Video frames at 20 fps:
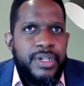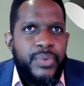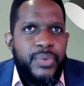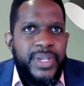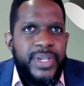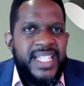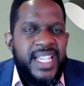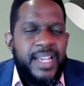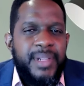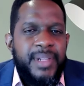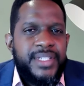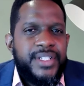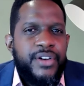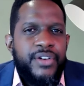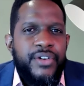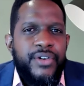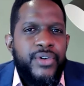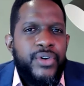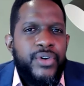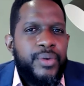was able to
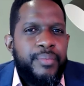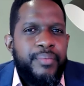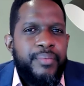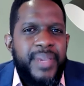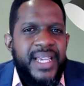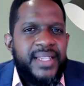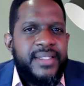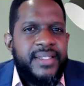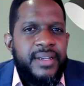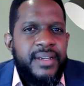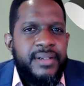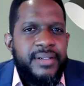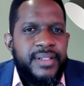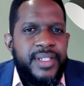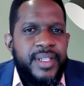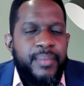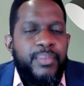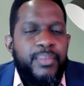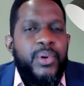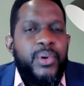grow based on
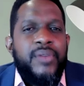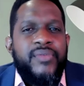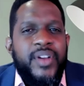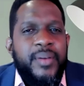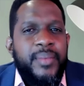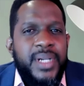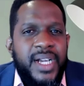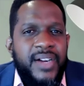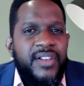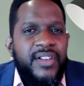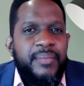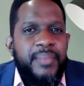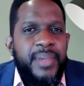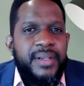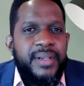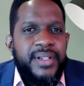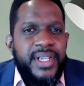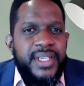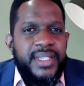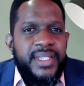support from
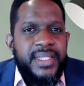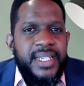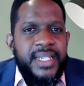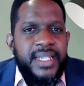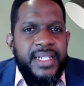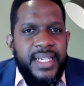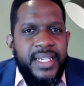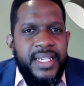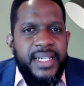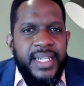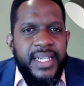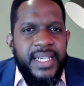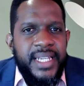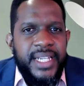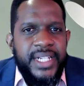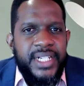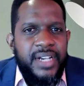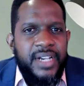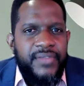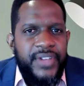government just the, the, the
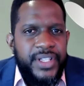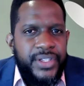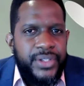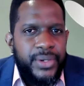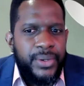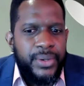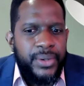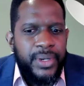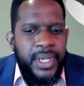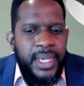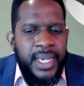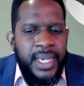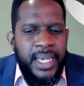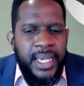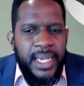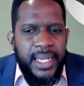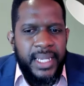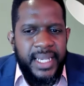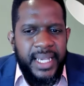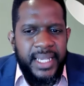nature of it so
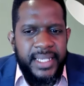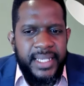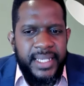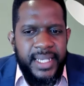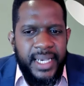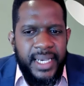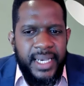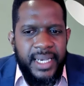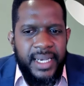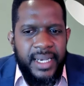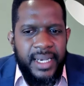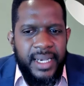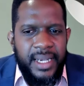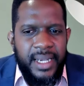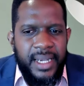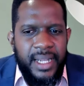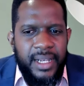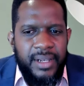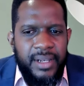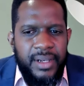there's a, a,
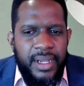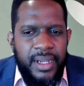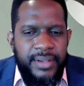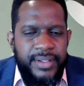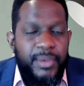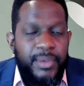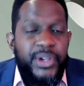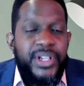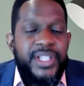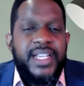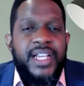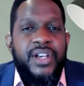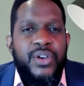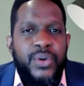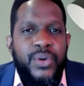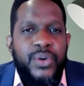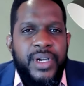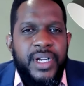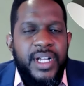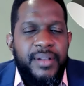a, I was about to say
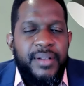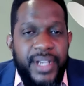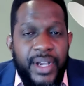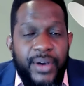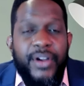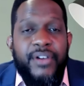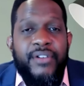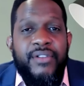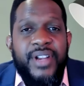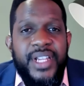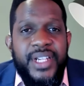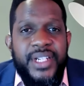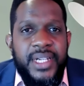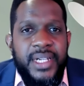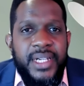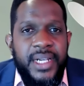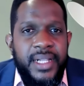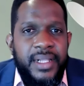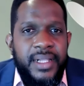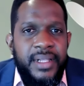local now a
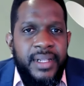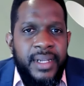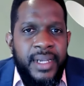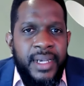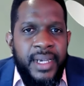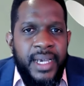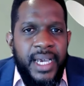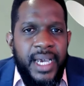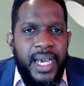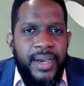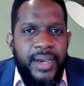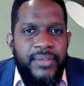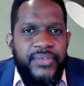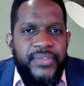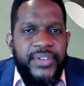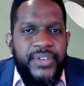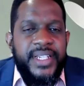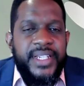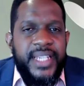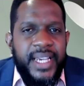regional mm uh,
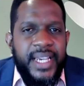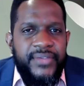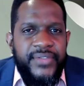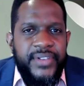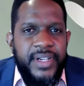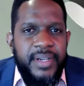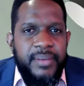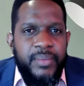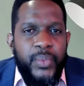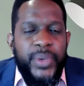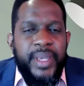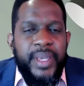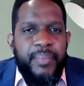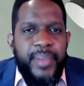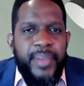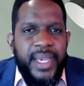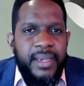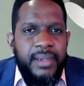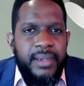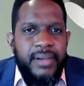fintech firm
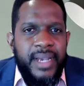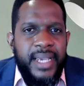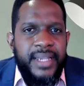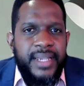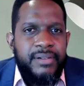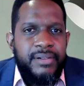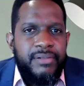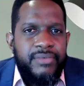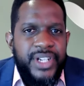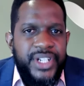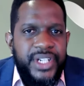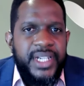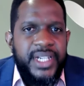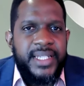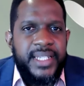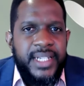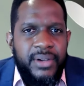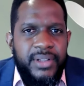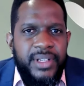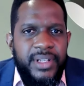WiPay, right? It
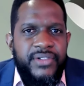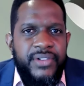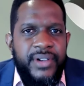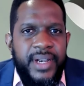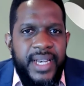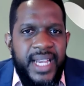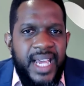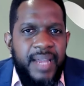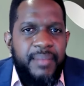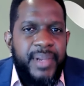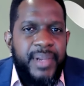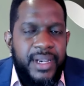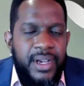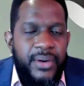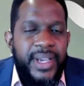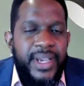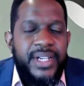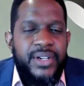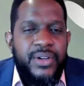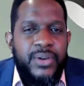originated out of Trinidad, but
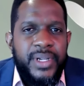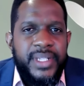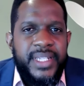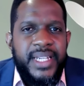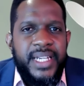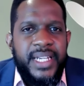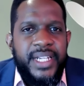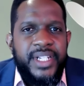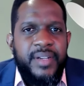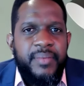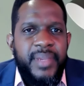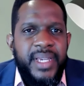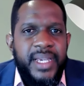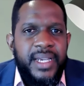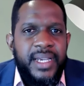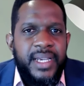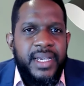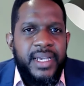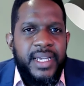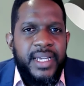now headquartered in
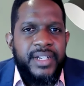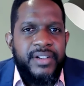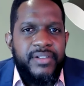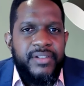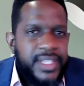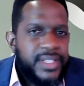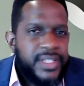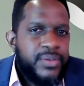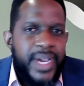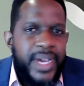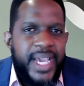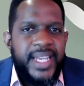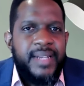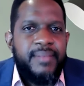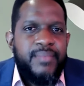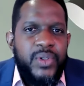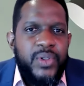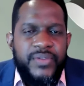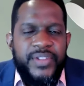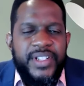Jamaica. The reason why they
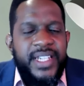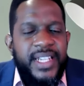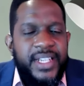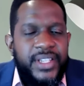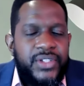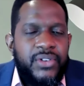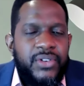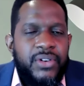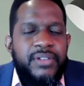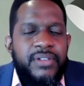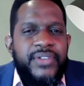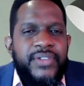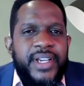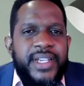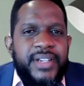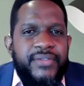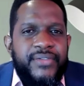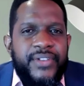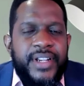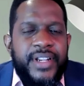moved is a story for a
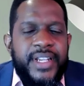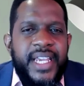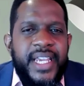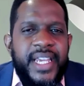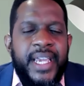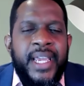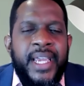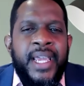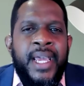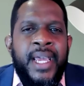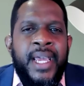different day.